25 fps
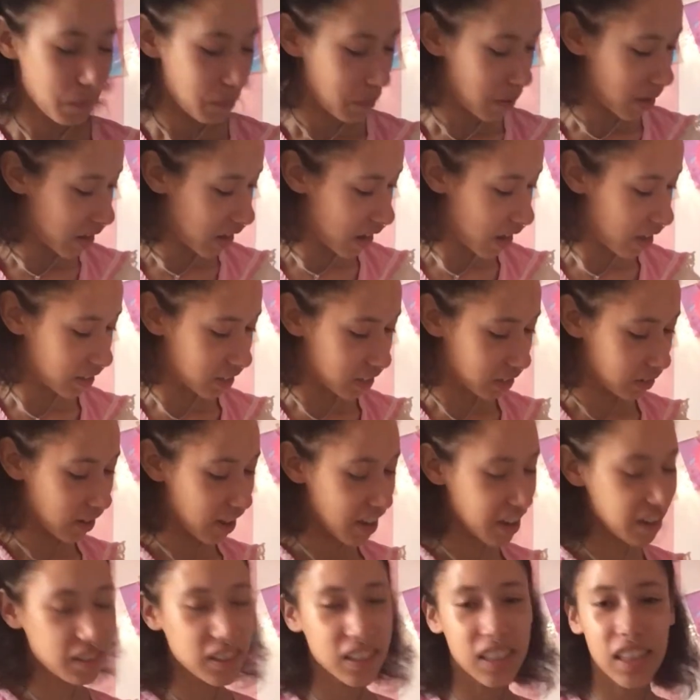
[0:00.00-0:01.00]
But yeah, so I
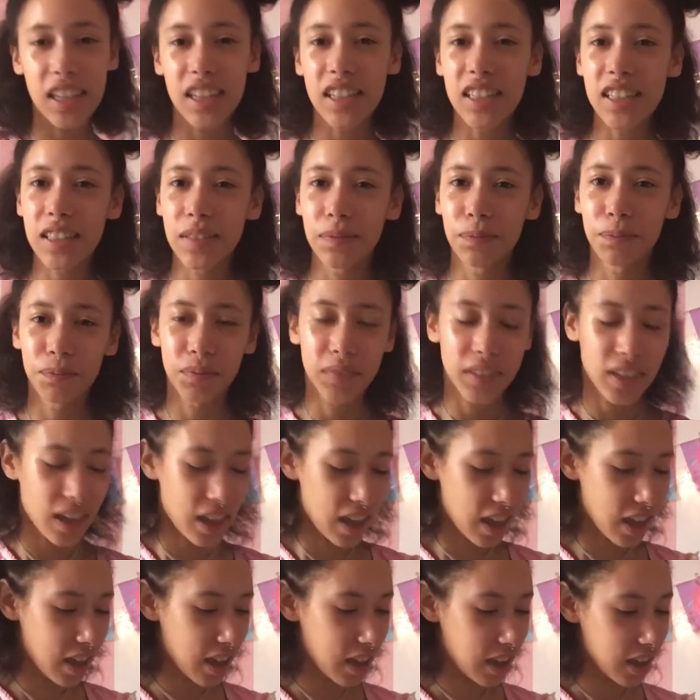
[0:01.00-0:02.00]
use this,
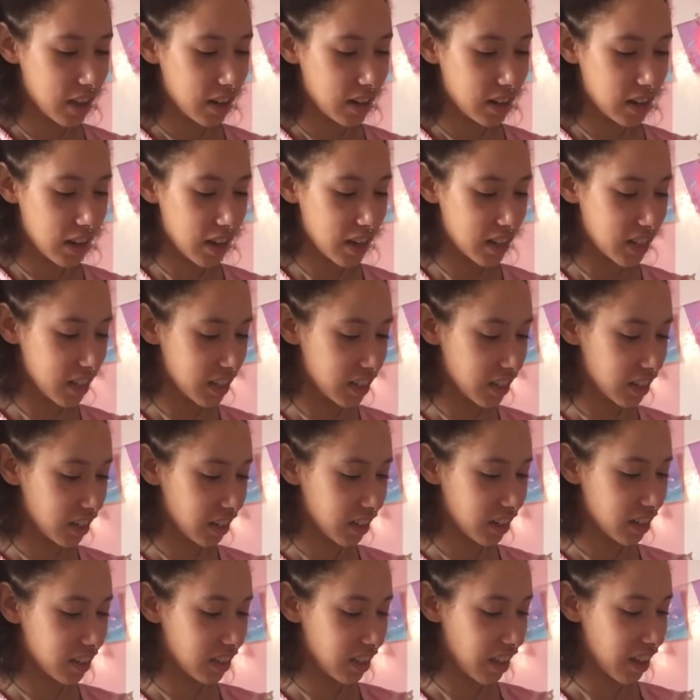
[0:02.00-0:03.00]
and it doesn't,